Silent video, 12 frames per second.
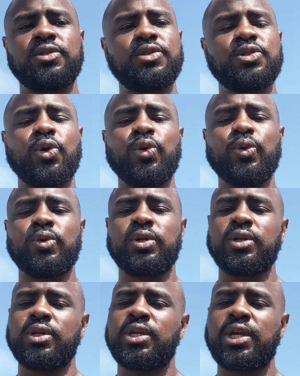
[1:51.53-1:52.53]
so
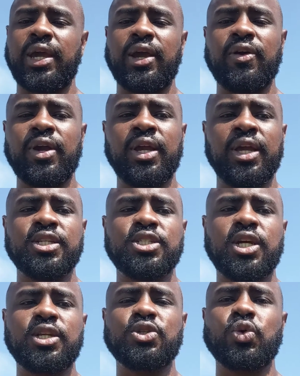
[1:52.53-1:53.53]
caring and
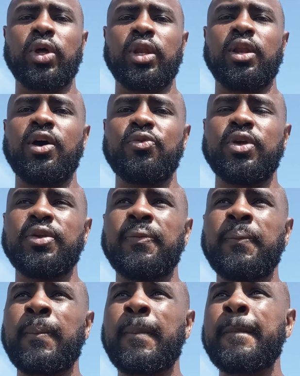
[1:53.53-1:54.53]
gentle and loving
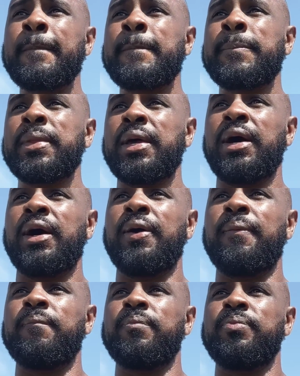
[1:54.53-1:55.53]

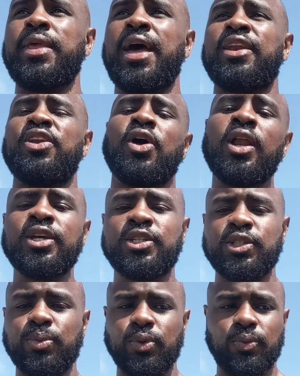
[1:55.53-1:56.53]
and
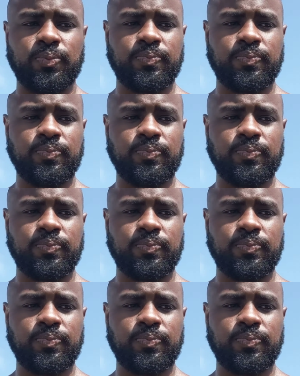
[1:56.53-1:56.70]
knowledgeable.